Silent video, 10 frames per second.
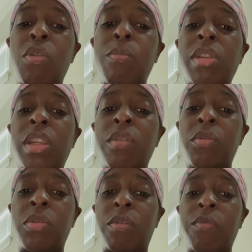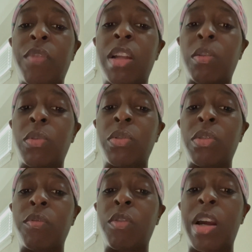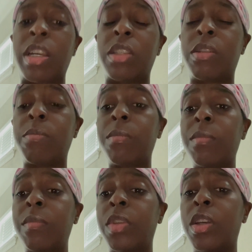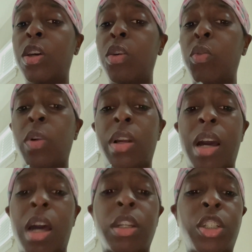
believers and followers of Christ, who are God's